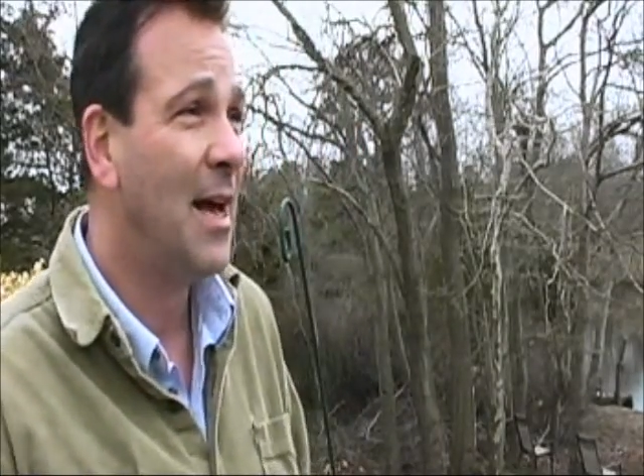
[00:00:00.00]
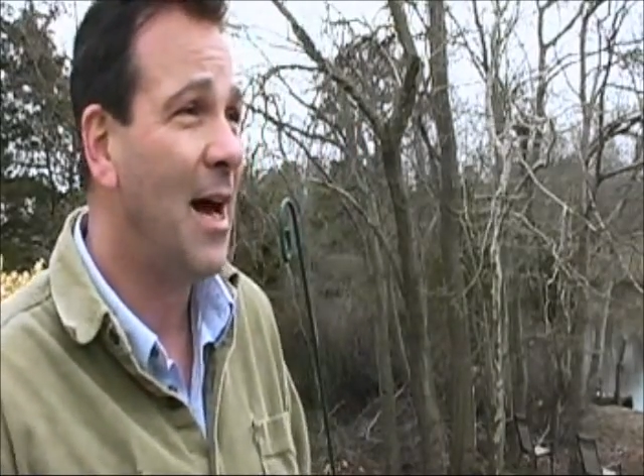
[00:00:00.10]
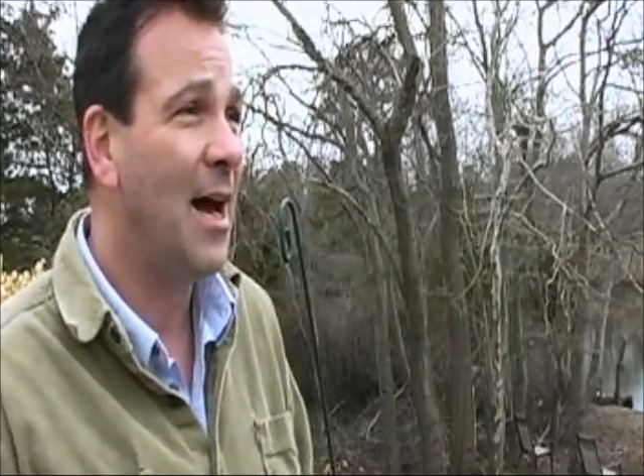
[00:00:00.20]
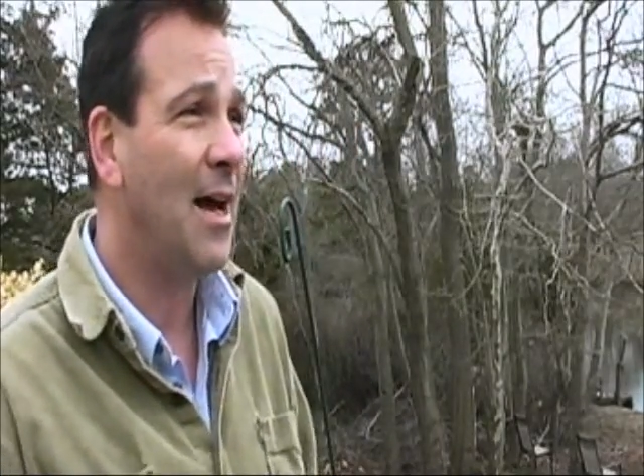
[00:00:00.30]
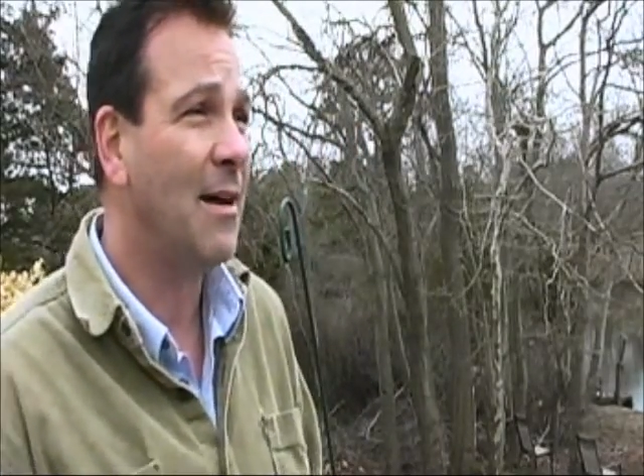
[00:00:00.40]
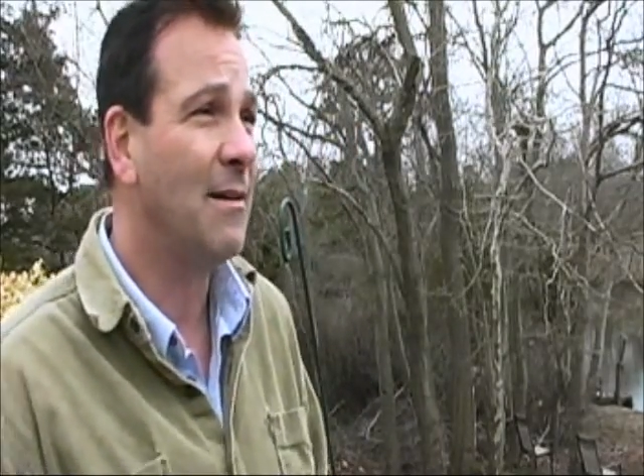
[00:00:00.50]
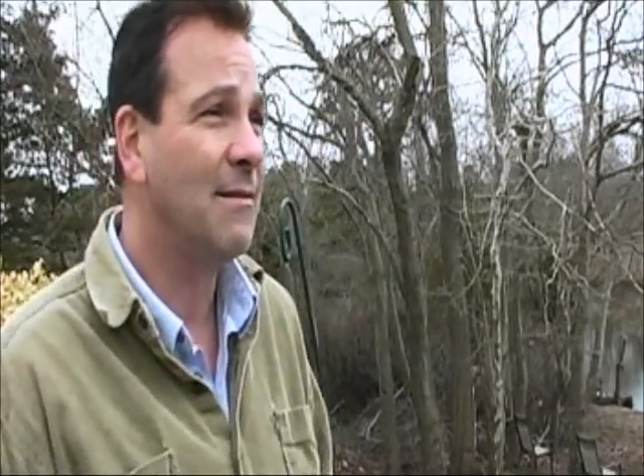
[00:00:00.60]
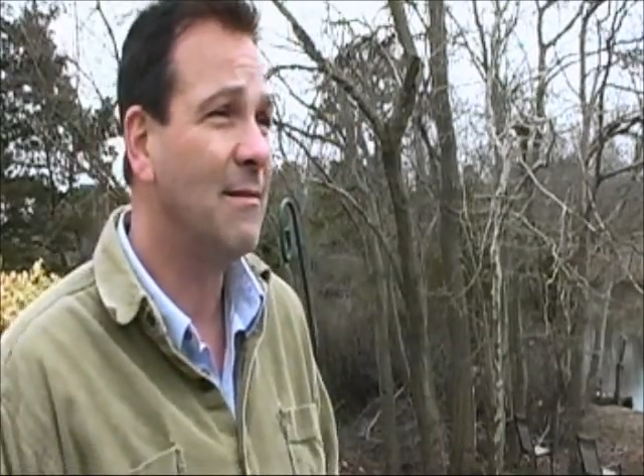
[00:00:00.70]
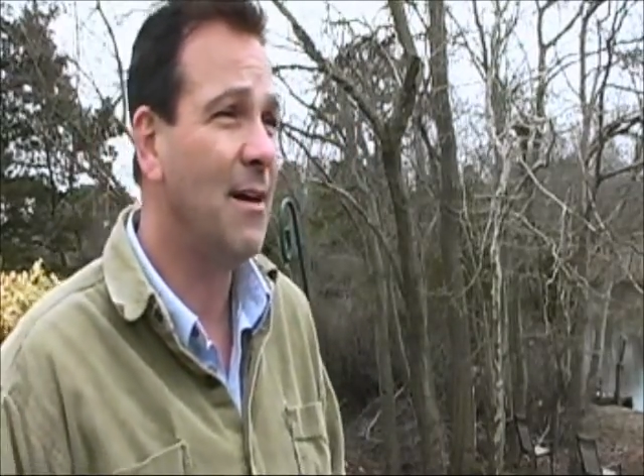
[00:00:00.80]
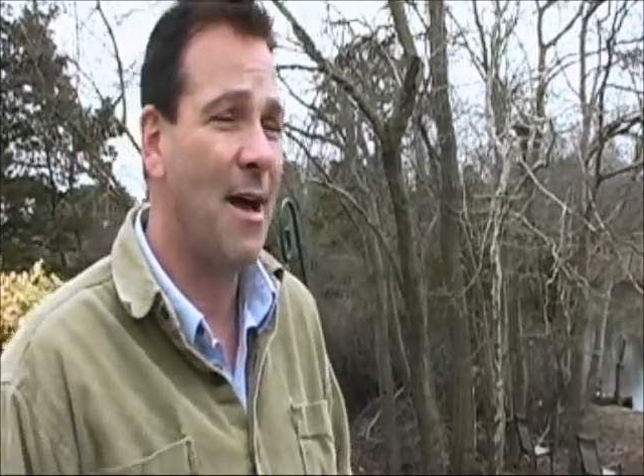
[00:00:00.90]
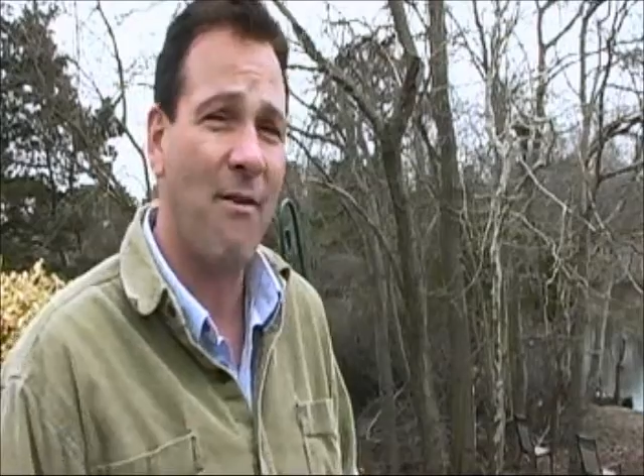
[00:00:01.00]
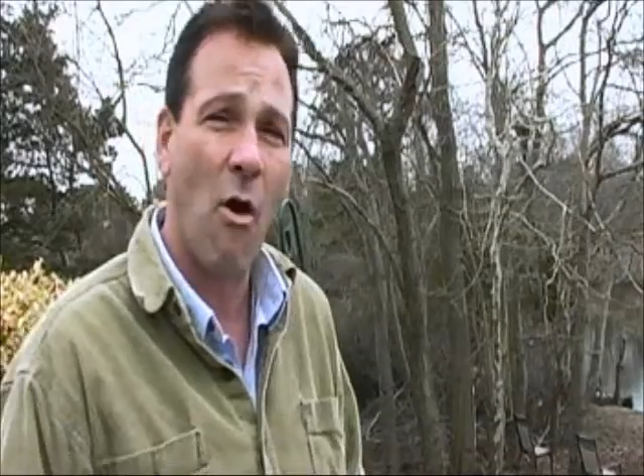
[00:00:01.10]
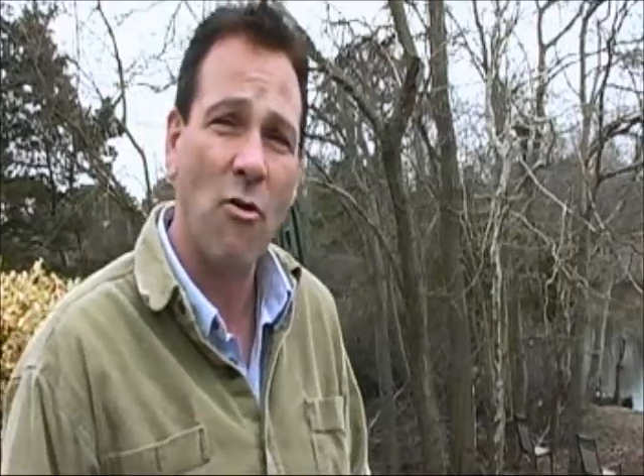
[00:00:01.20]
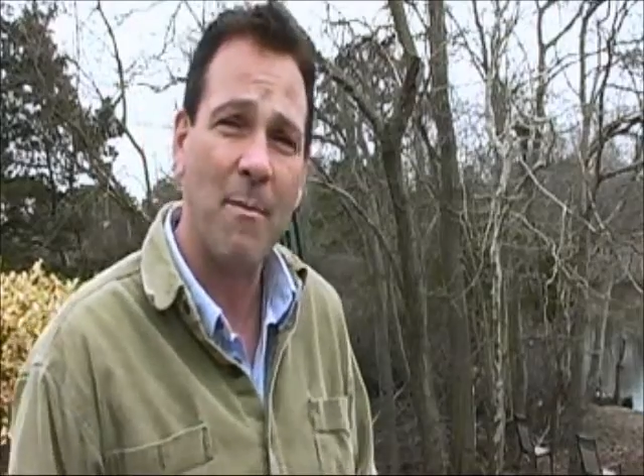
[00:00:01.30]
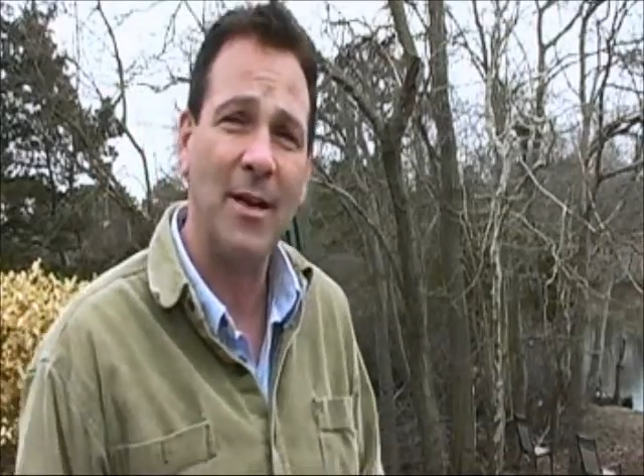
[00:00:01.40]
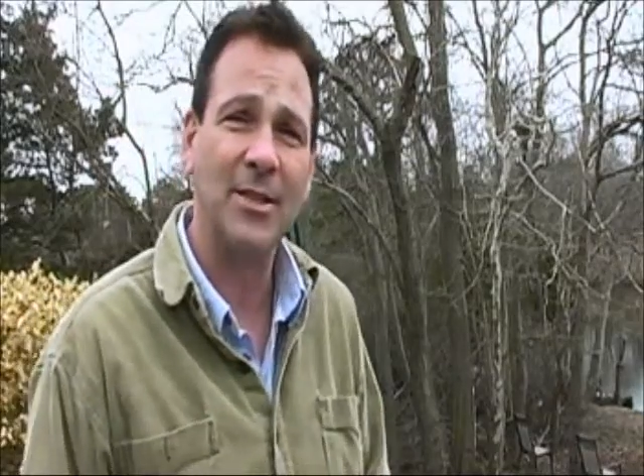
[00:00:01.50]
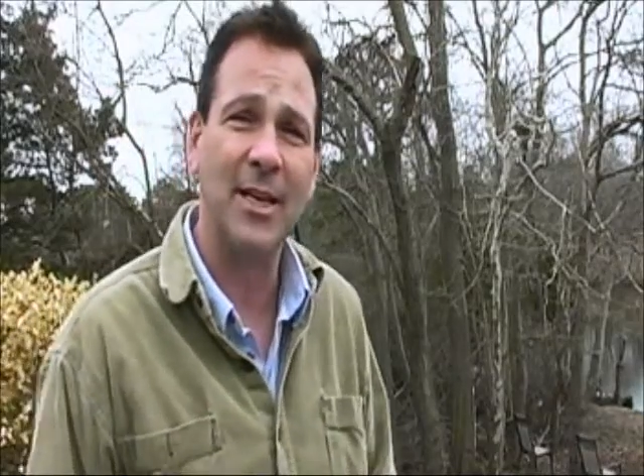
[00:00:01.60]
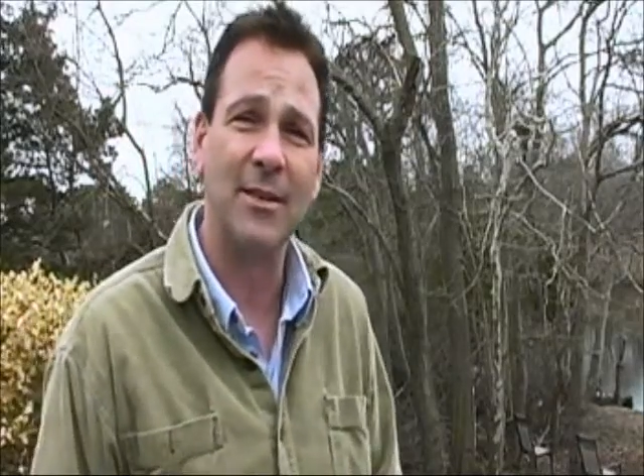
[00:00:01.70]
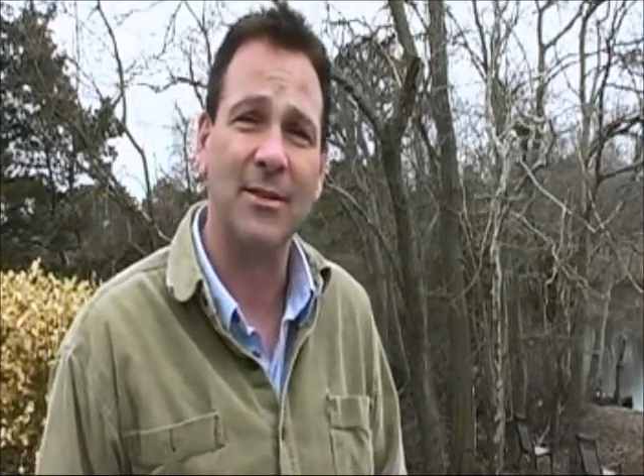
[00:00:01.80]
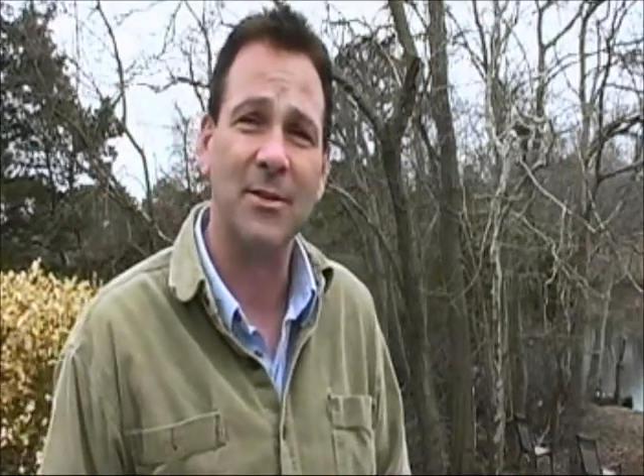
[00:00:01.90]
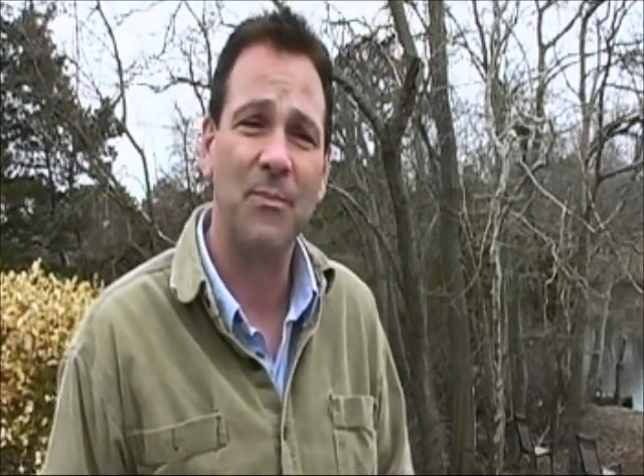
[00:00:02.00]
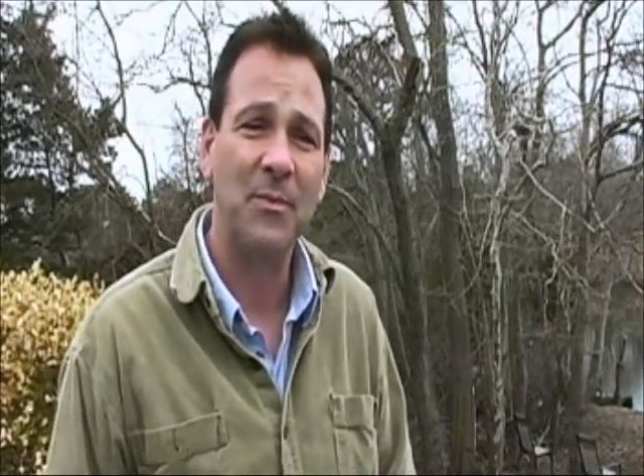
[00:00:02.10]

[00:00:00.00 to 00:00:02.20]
I've honed my skills.